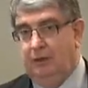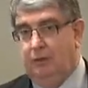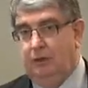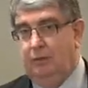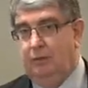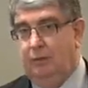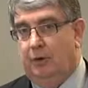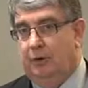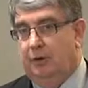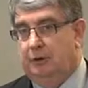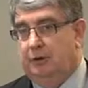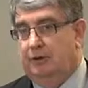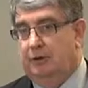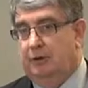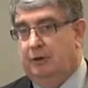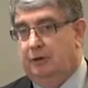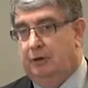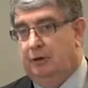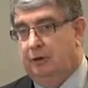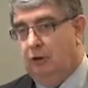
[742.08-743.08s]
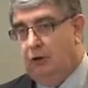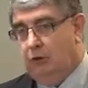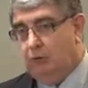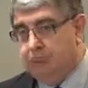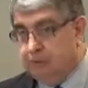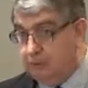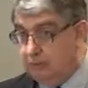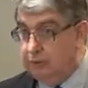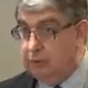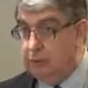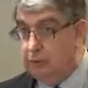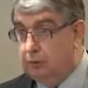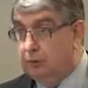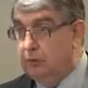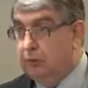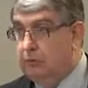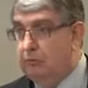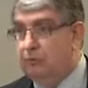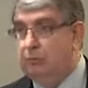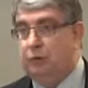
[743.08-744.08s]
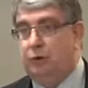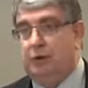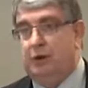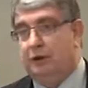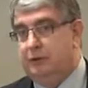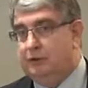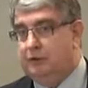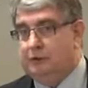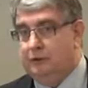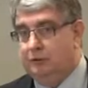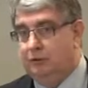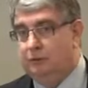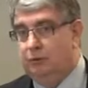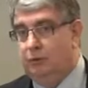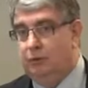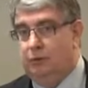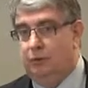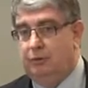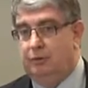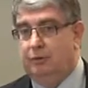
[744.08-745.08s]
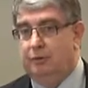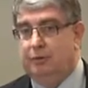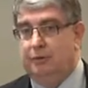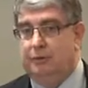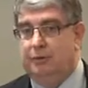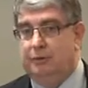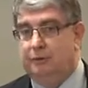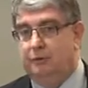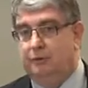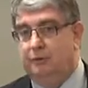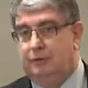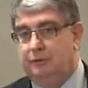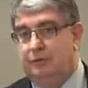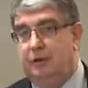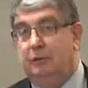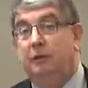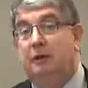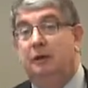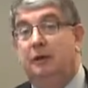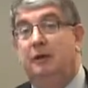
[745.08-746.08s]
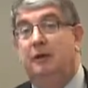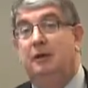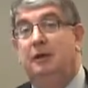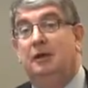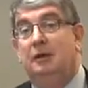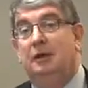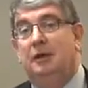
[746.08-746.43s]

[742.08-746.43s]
You might decide to open a new branch or a new service somewhere